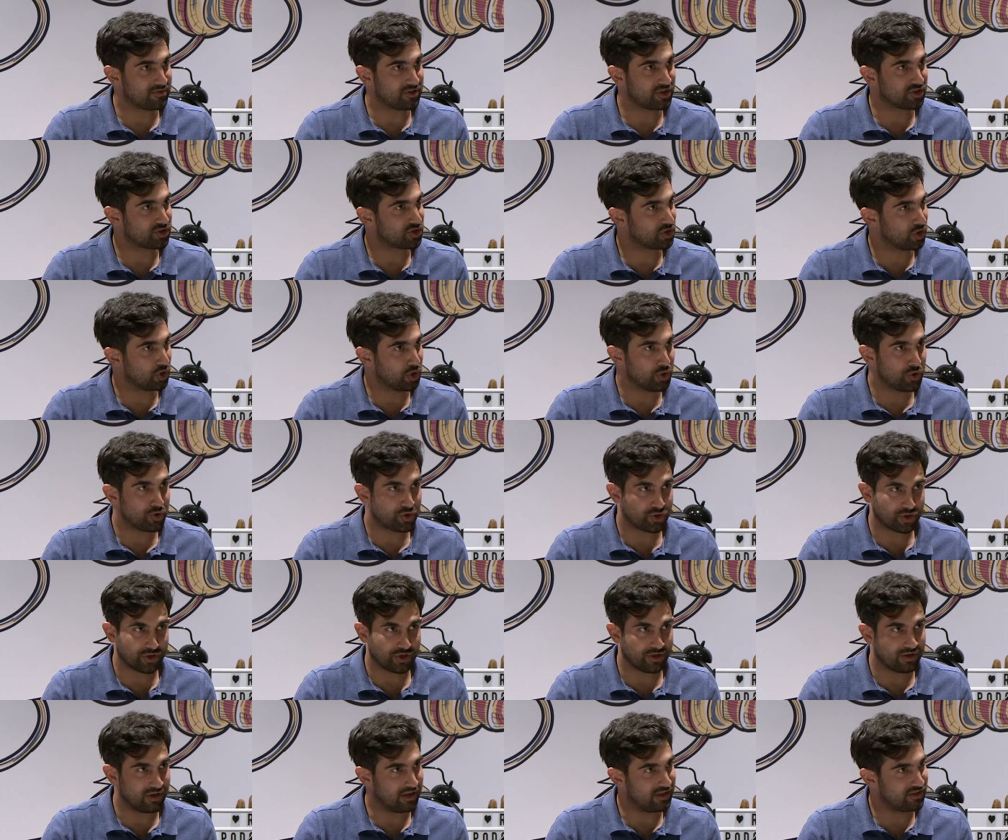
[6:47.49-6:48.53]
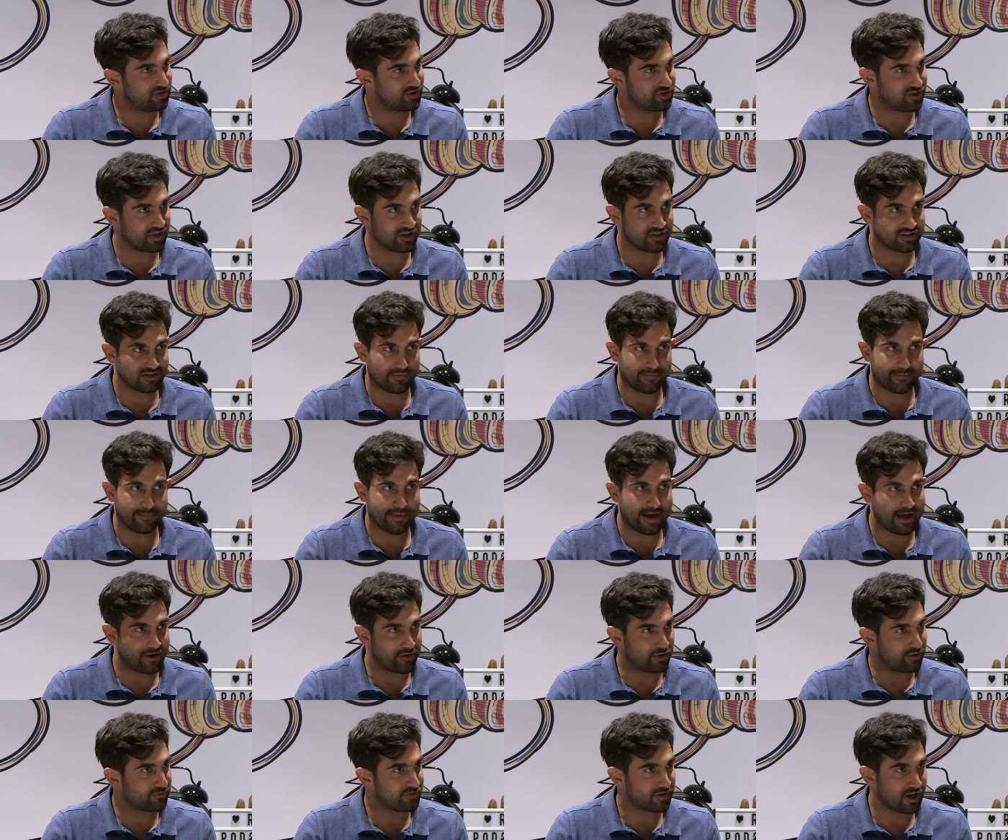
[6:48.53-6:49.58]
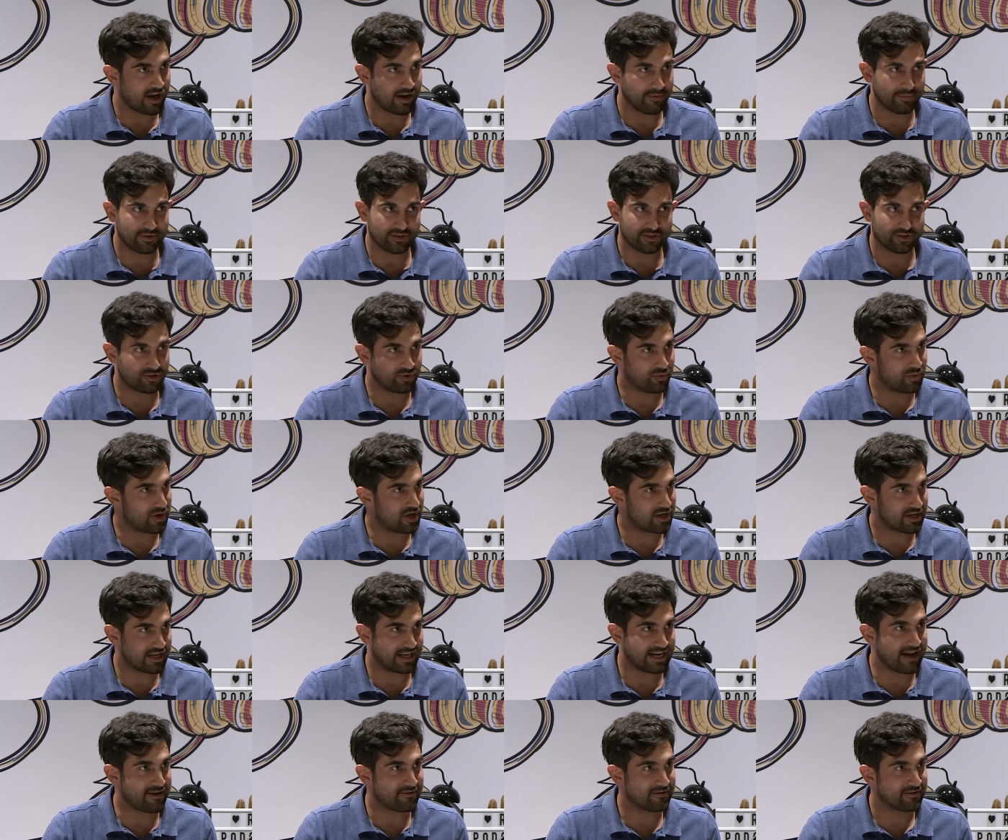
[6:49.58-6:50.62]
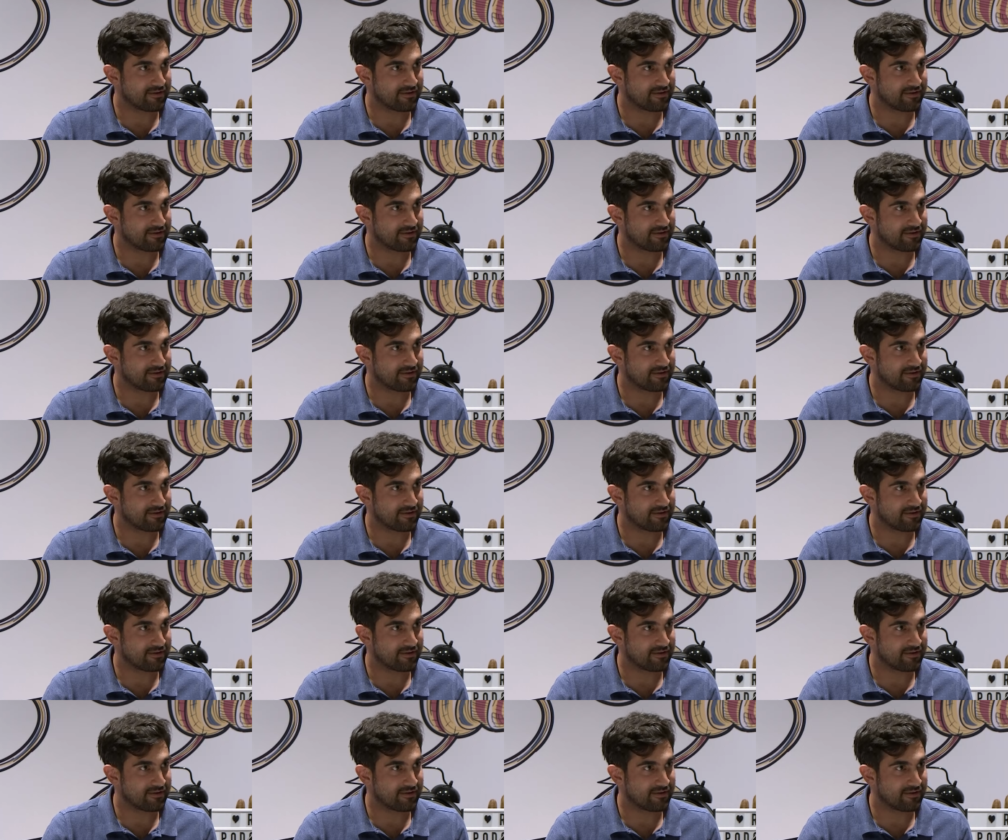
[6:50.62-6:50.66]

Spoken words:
the solution is just a matter of time until you work it out.